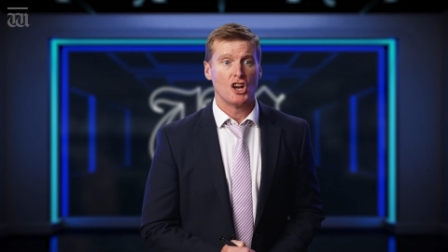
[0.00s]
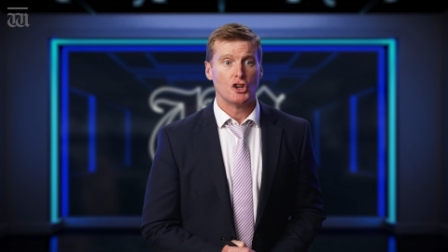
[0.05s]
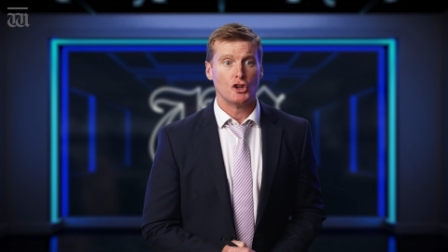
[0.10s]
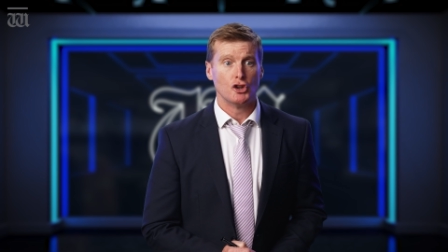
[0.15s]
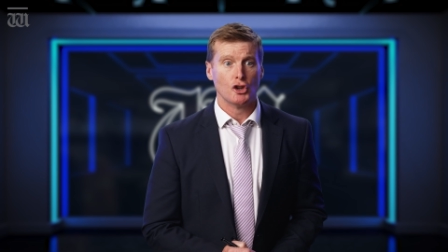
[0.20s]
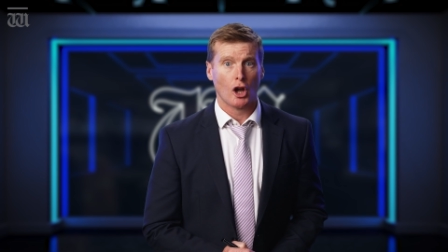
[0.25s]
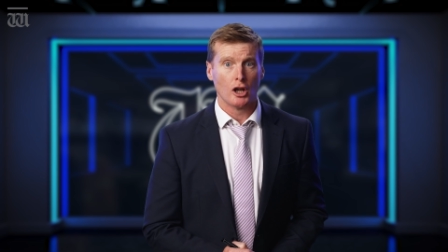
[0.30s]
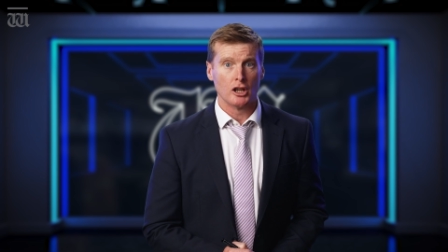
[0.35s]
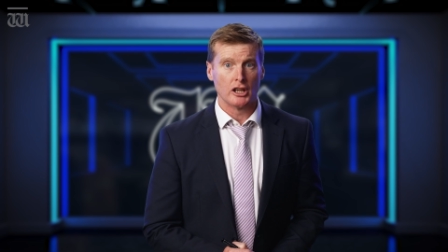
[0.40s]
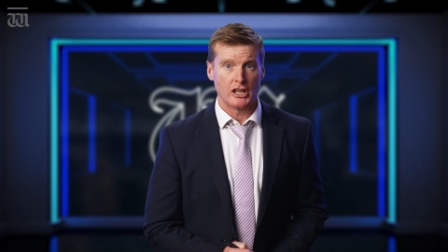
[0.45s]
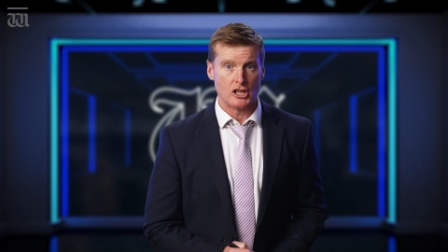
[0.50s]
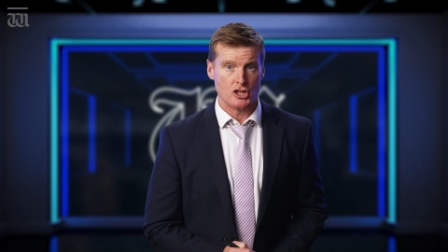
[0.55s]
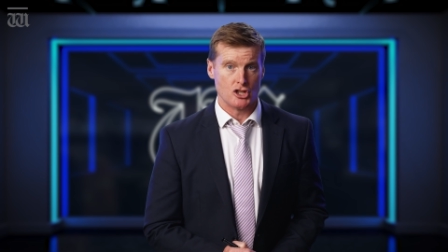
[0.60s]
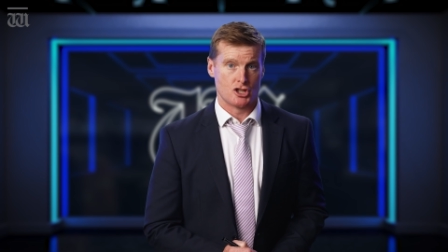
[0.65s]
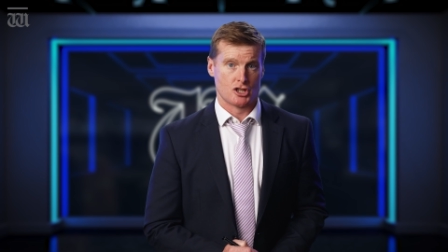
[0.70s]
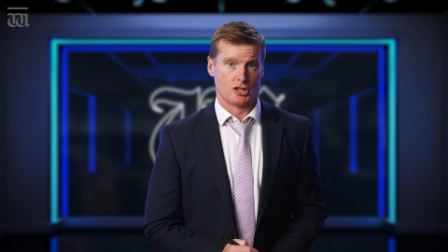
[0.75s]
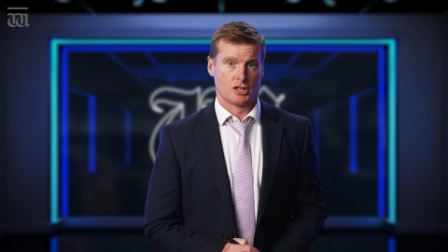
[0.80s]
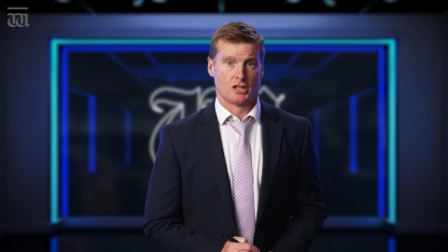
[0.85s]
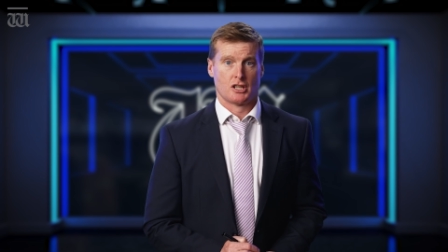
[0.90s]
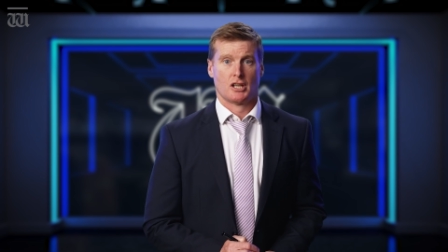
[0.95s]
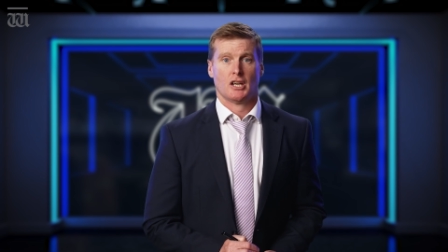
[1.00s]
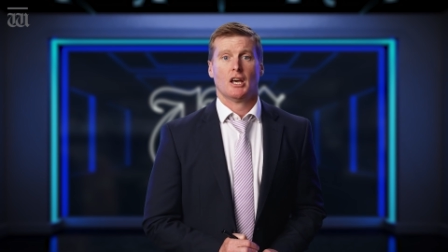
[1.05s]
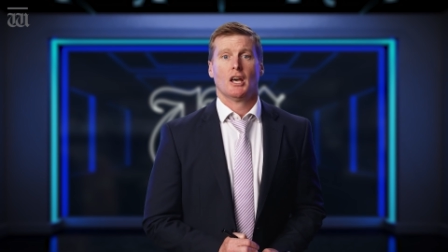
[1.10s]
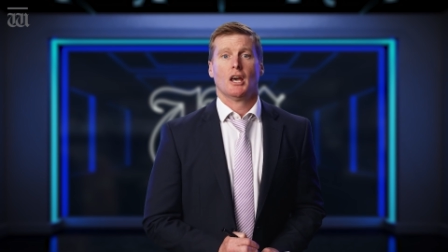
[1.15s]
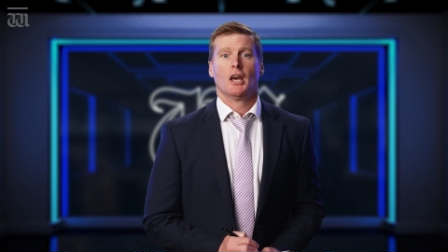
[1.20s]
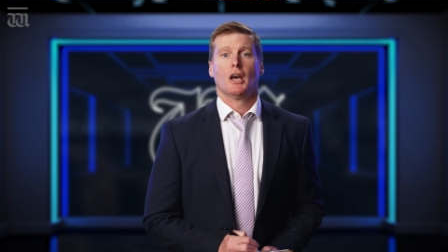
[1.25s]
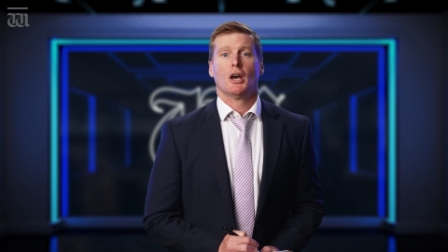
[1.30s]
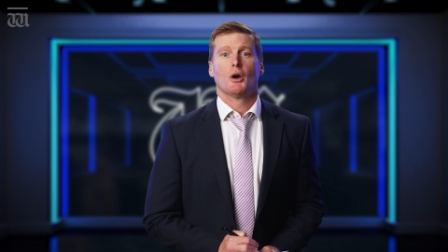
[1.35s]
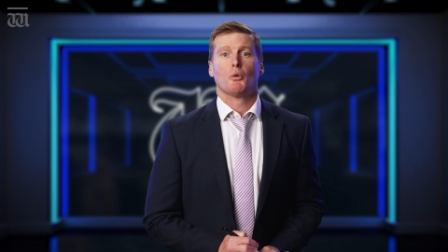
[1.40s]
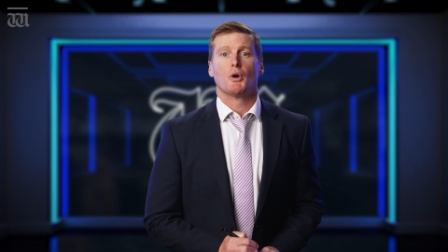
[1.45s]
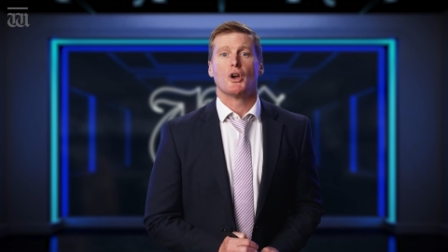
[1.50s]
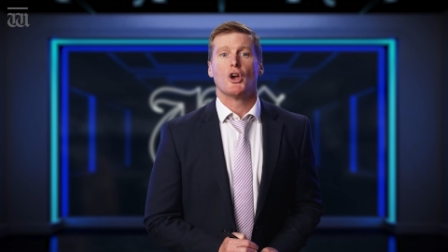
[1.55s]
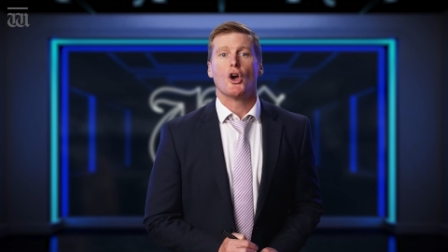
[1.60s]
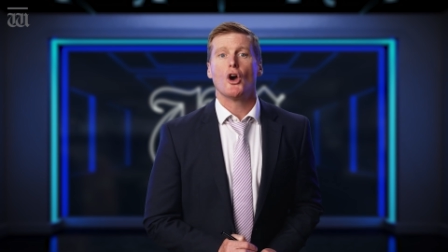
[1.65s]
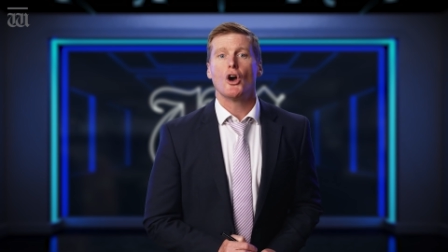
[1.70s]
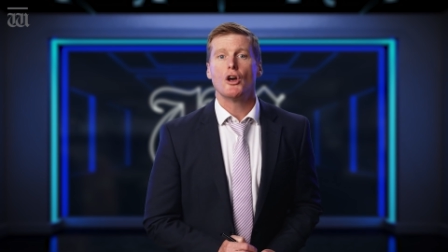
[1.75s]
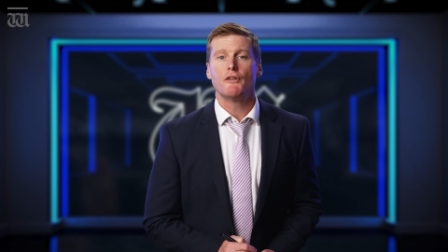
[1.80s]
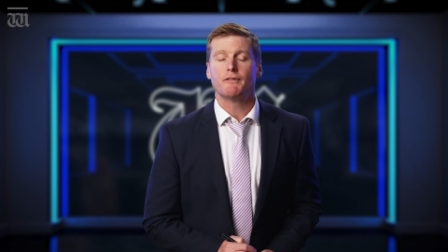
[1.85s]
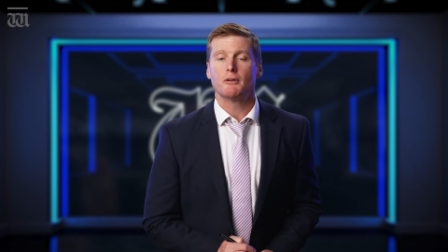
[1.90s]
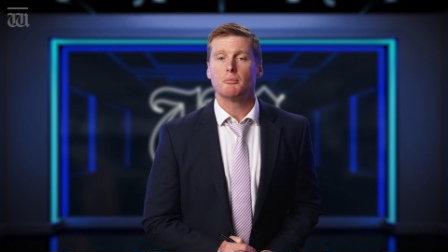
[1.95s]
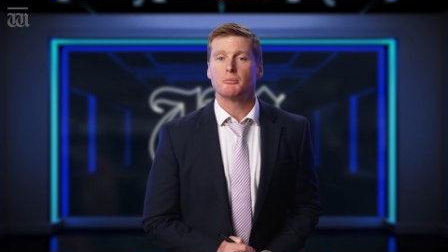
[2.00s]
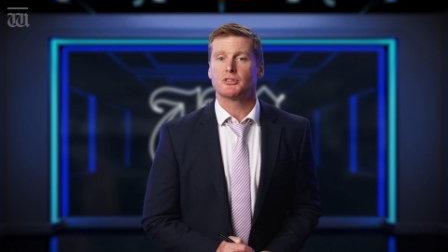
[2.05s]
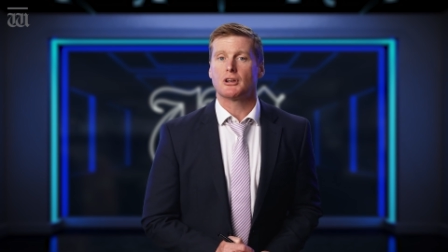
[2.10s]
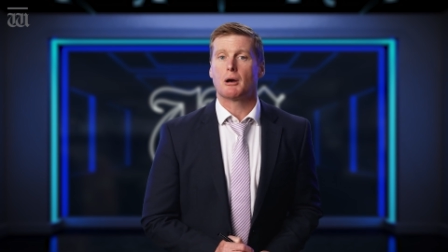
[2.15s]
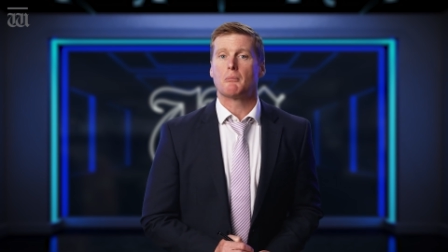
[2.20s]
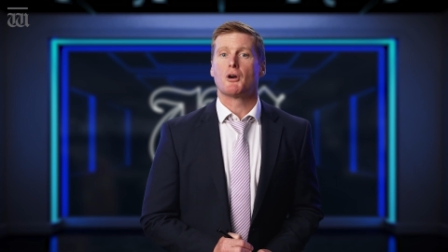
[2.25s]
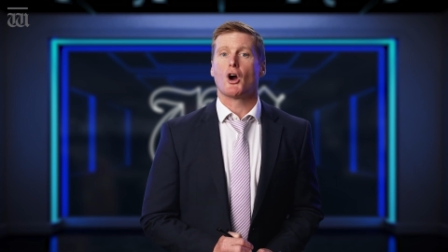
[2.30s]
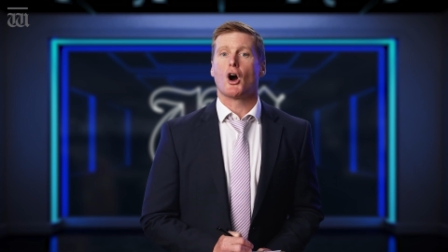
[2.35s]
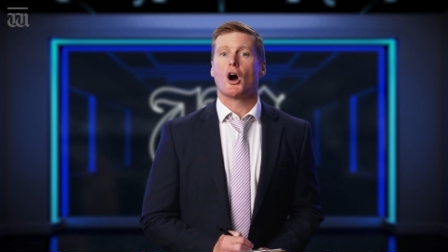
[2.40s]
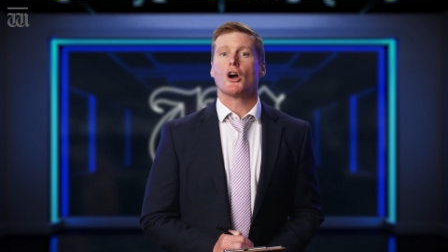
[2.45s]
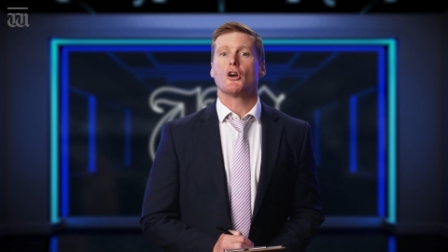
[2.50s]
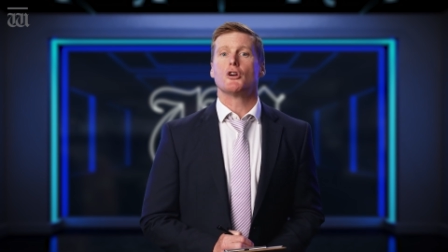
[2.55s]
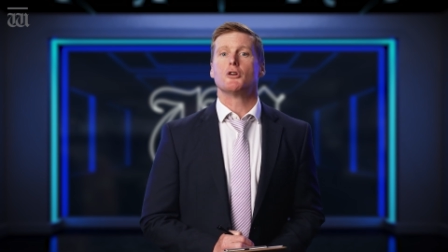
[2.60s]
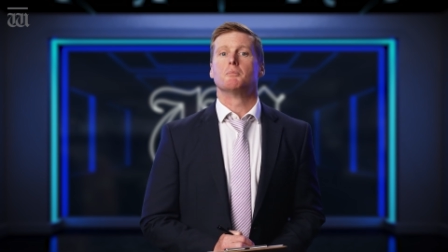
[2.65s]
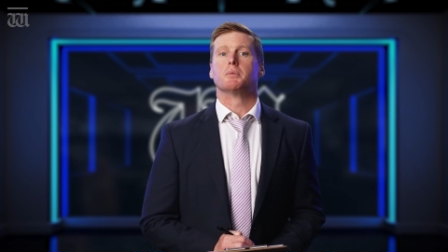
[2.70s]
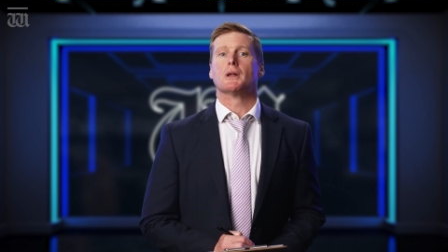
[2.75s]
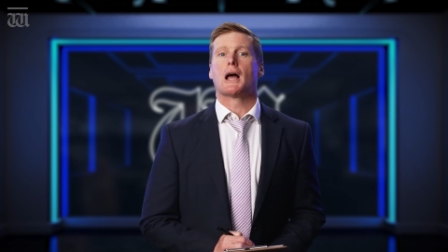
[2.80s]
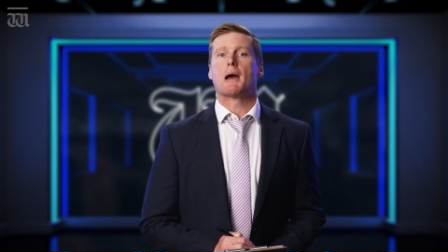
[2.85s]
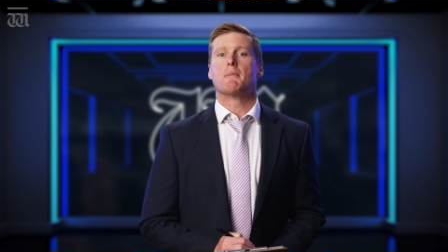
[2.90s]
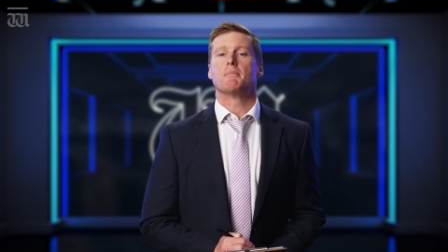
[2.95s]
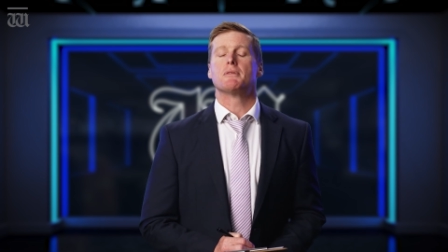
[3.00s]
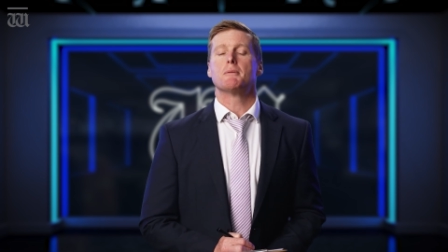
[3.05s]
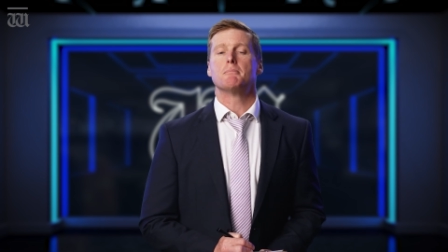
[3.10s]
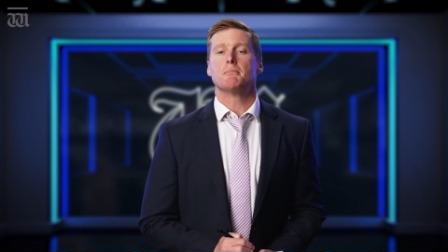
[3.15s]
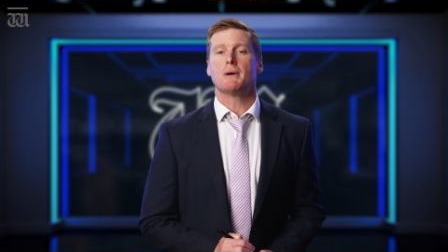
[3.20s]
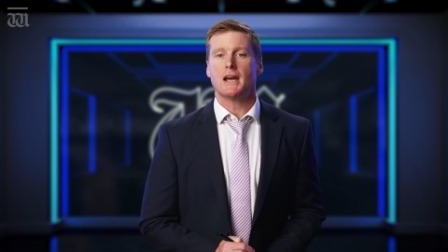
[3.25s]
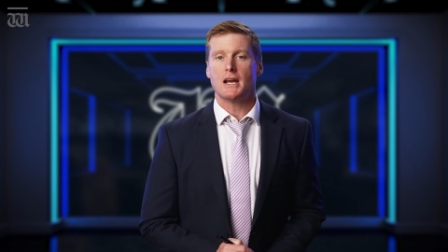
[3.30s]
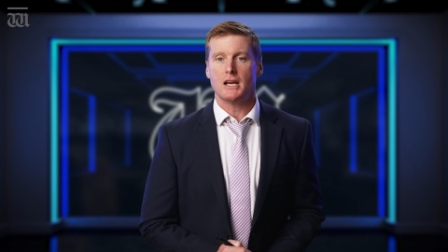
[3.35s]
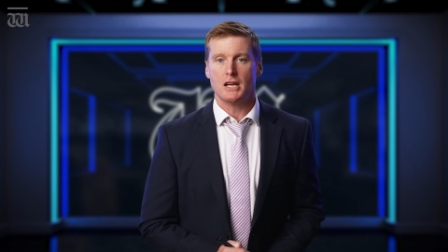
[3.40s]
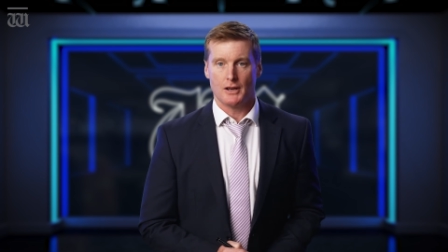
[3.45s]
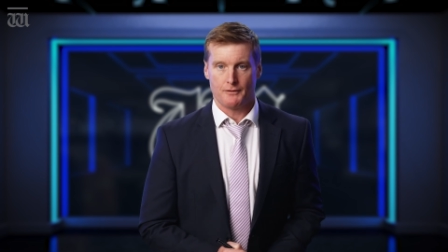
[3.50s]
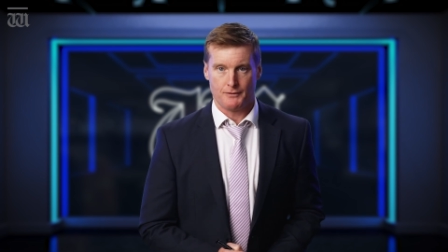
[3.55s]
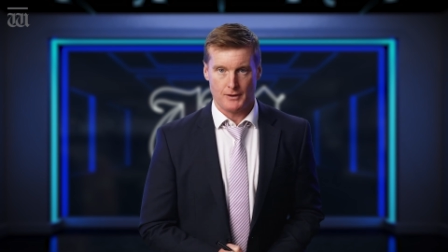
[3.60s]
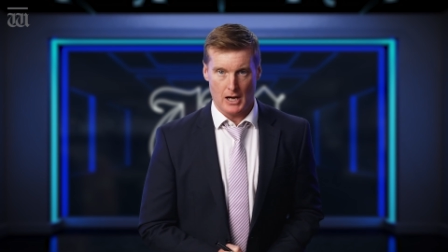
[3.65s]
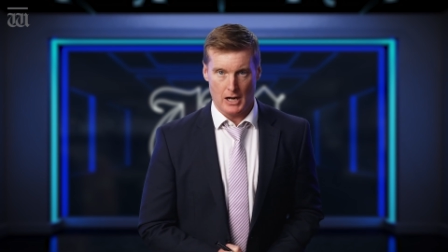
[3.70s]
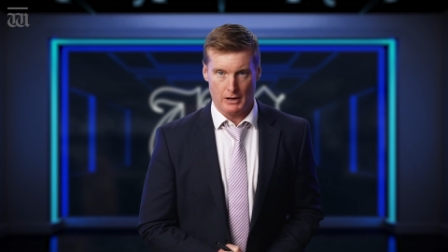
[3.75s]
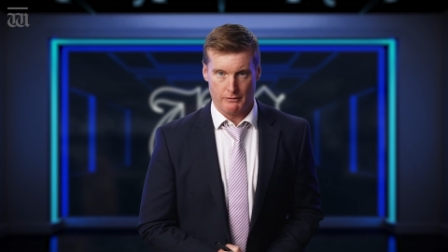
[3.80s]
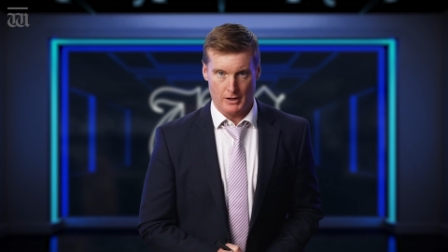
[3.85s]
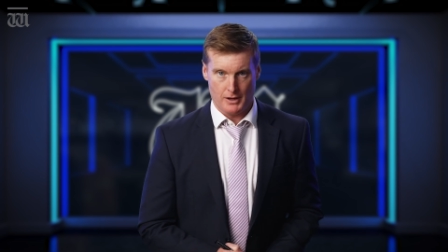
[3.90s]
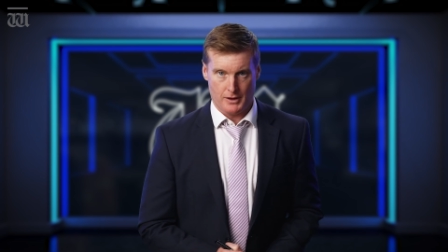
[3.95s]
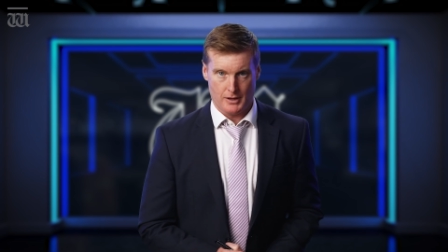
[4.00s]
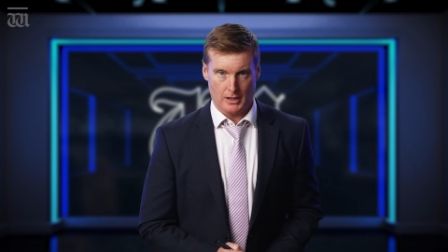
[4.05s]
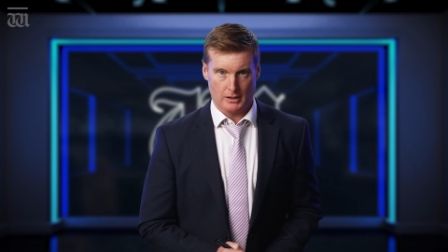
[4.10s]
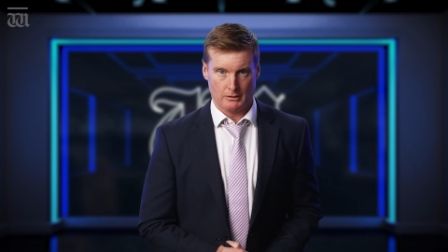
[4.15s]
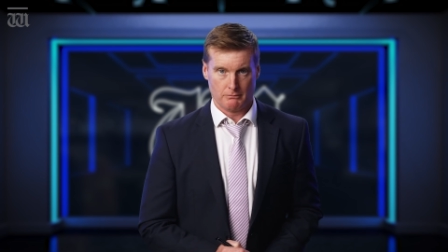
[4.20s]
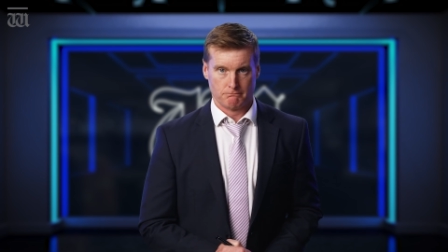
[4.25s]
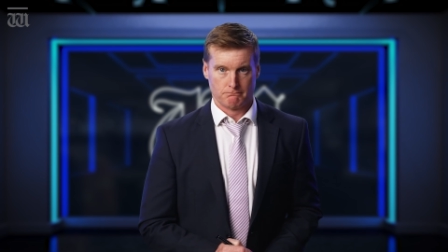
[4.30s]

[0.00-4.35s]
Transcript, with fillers: Knowledge. We heard from some guy who blamed the media for everything.